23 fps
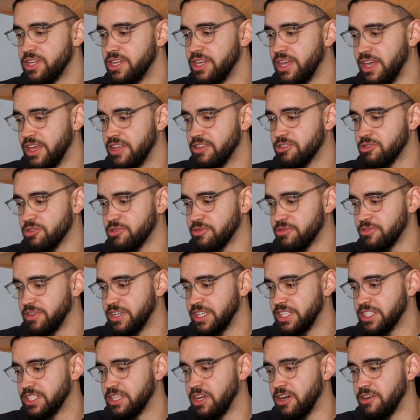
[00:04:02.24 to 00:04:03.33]
the
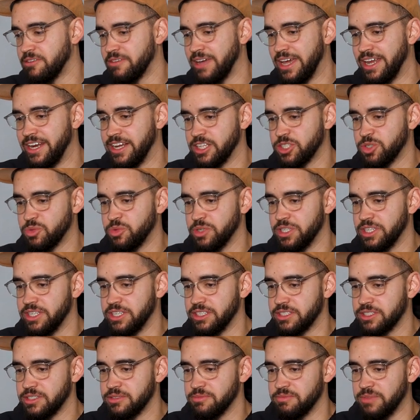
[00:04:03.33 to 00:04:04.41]
interface of N X
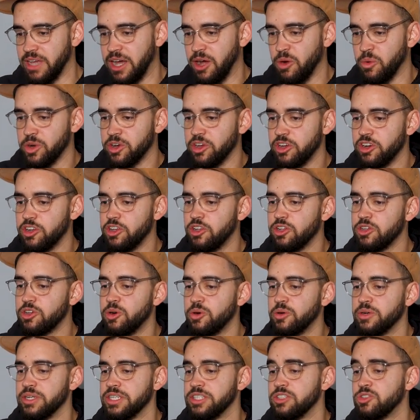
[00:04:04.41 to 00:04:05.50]
Witness. Now we're gonna
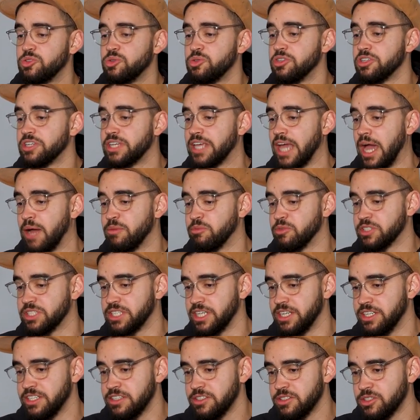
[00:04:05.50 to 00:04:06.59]
go into the camera
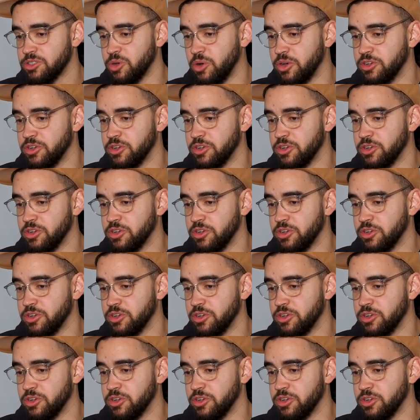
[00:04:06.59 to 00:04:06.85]
settings. So